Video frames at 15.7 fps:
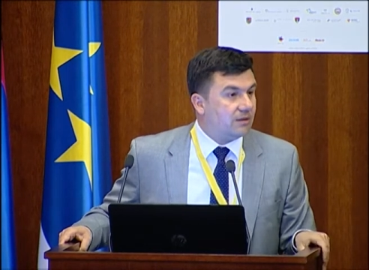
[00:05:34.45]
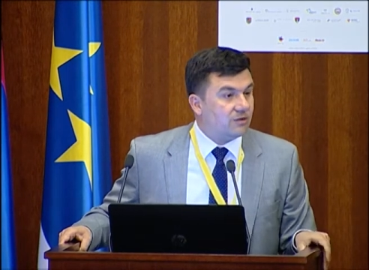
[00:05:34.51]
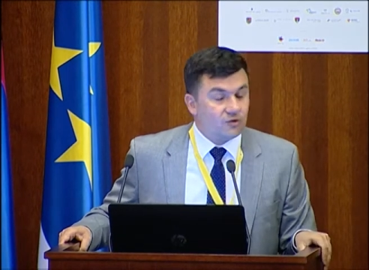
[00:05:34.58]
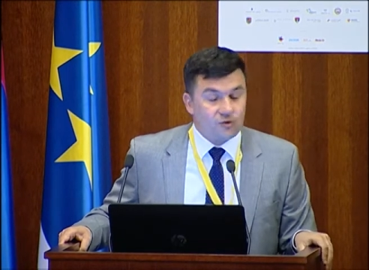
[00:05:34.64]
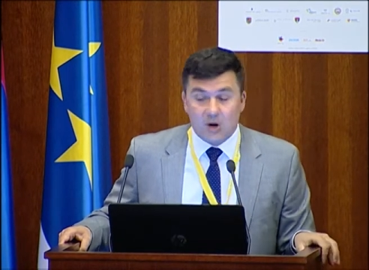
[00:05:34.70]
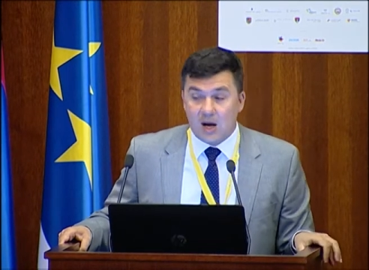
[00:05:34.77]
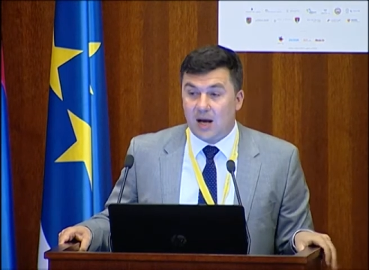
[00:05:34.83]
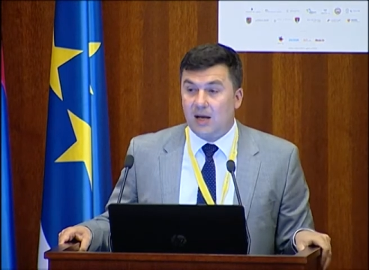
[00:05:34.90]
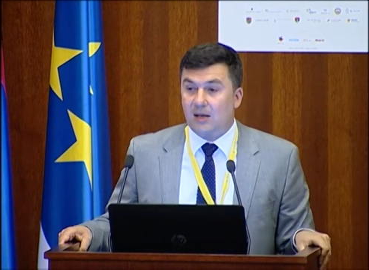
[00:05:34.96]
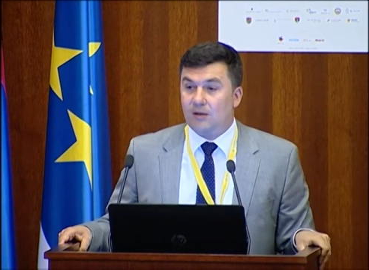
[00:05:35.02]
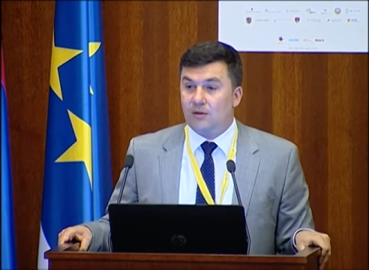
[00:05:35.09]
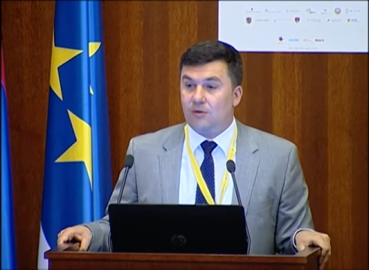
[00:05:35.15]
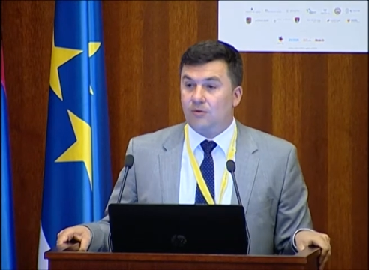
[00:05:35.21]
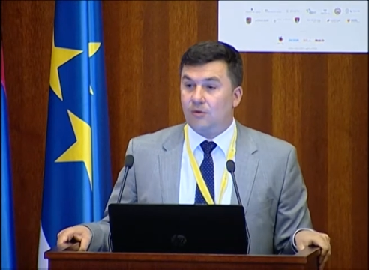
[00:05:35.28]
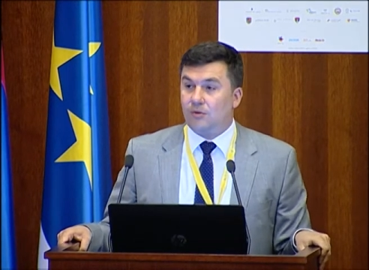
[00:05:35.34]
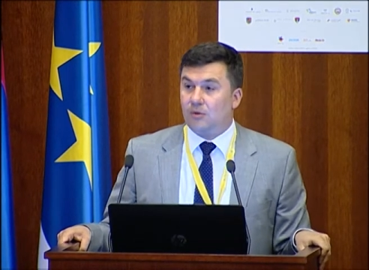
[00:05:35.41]
try
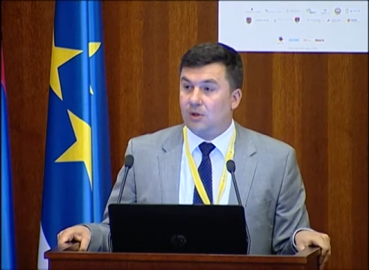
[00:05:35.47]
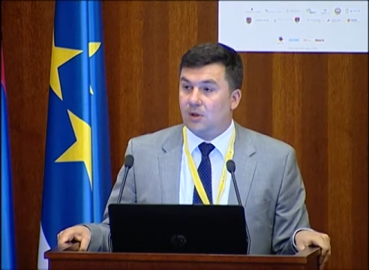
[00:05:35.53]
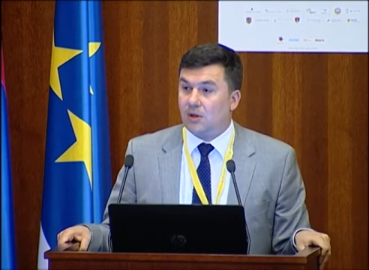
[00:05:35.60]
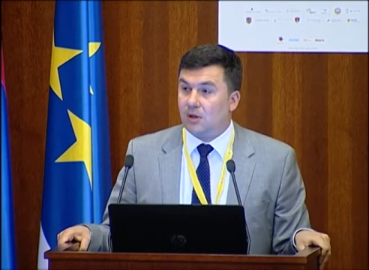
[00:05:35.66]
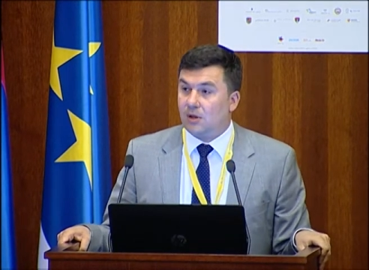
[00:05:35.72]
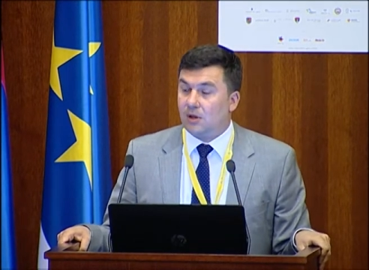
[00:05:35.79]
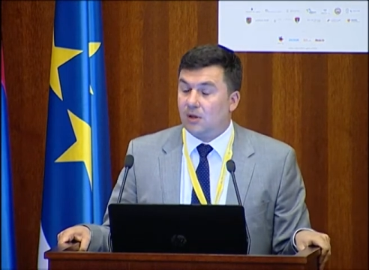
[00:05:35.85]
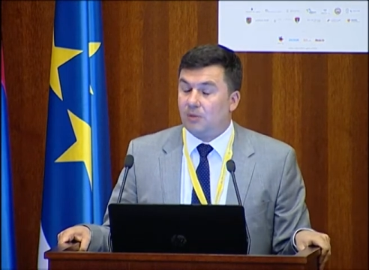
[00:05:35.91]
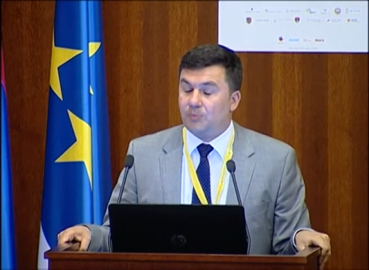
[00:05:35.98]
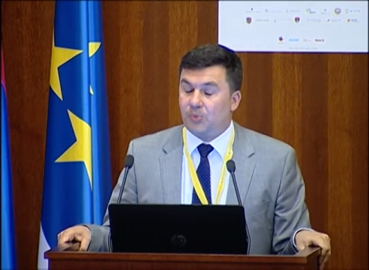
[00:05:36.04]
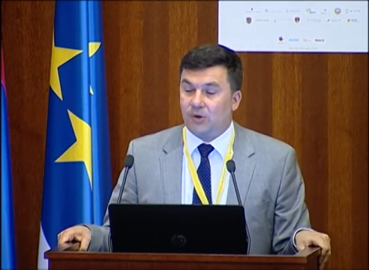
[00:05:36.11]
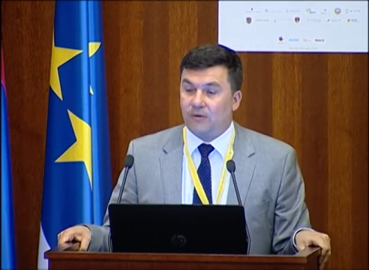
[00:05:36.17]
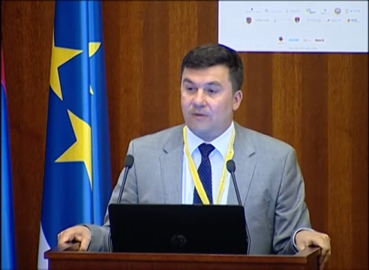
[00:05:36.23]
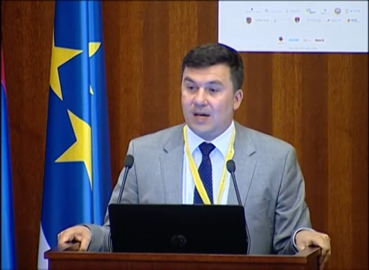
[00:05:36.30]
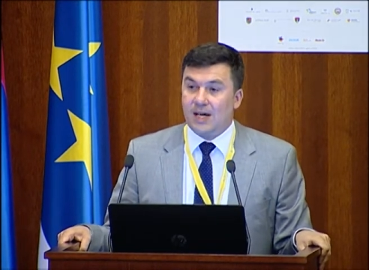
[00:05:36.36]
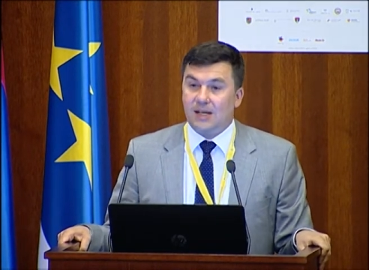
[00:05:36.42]
to
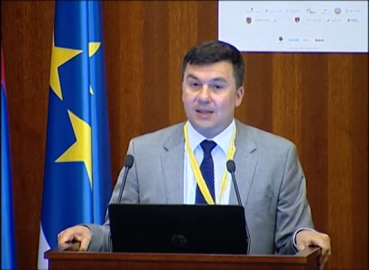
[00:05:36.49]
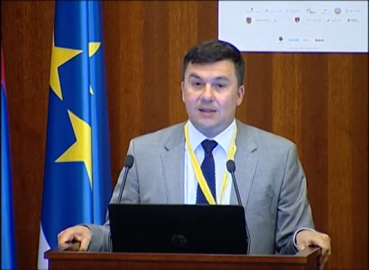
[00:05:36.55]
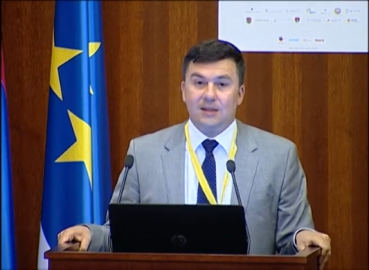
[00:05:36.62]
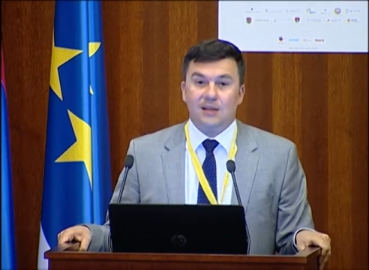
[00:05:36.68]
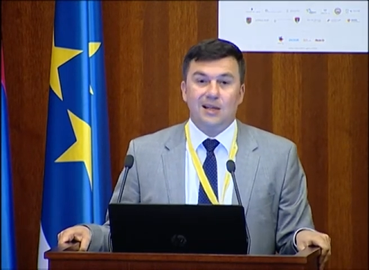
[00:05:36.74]
provide